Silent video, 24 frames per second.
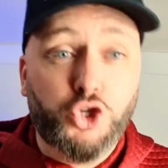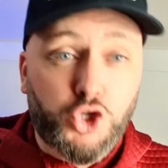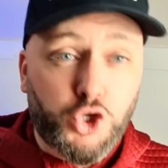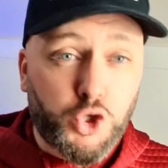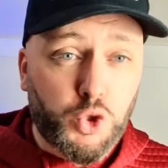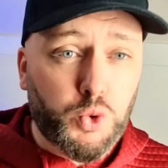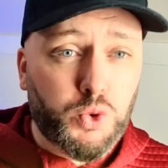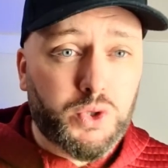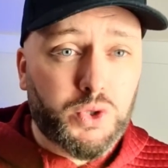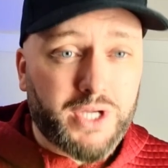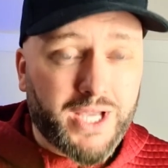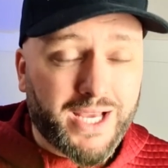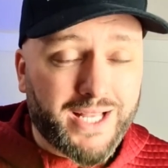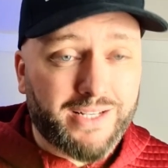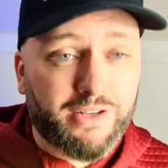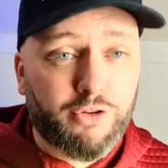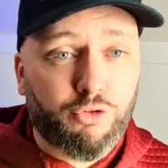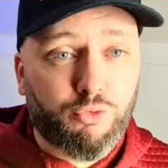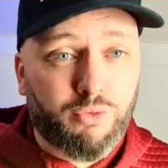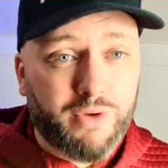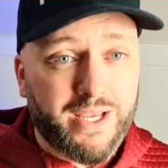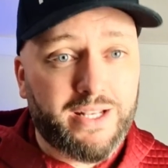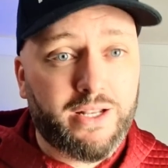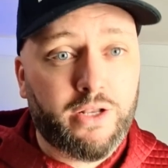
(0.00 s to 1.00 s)
you can
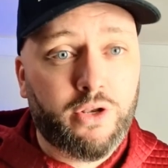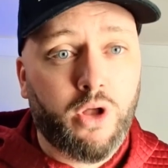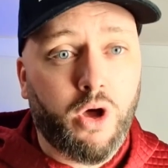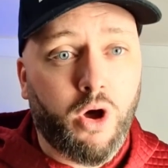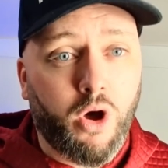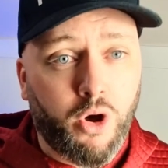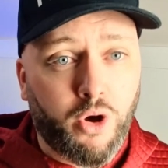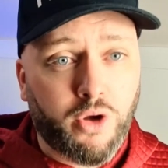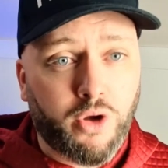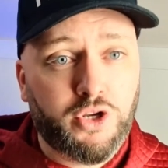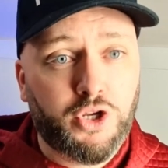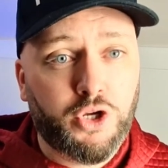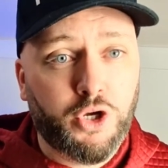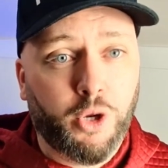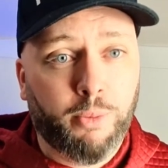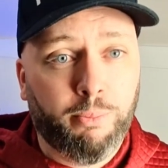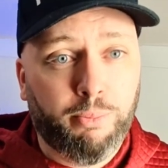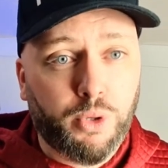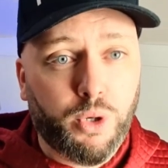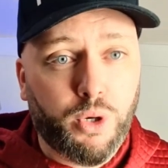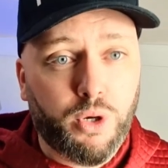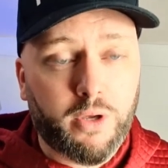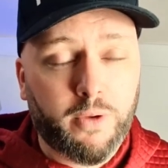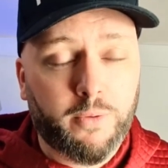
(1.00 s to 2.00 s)
read an
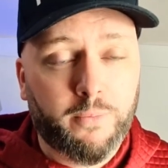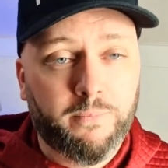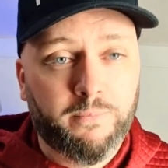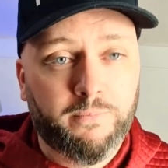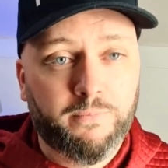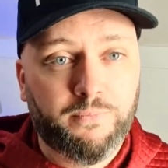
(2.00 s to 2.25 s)
audiobook.